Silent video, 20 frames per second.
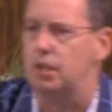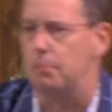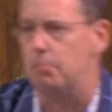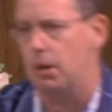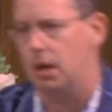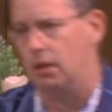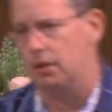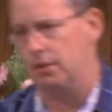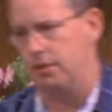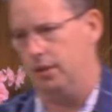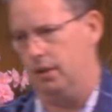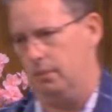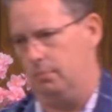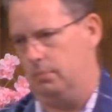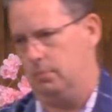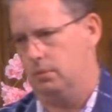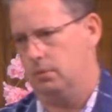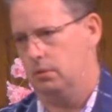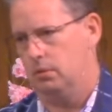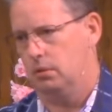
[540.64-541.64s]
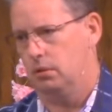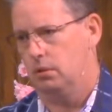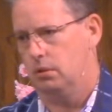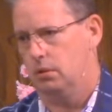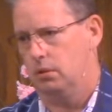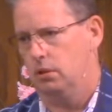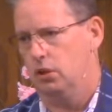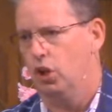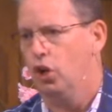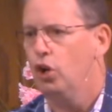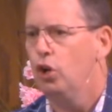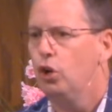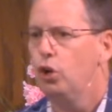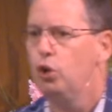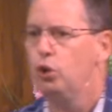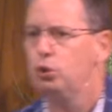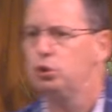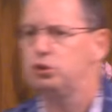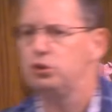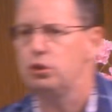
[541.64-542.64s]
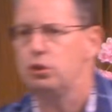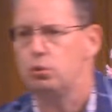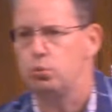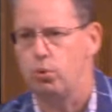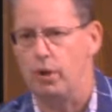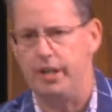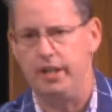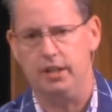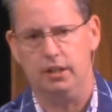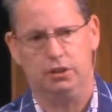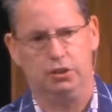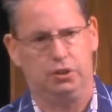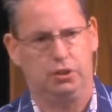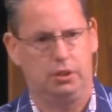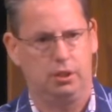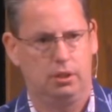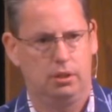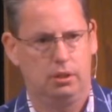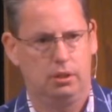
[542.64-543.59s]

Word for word: among them? Who's the greatest?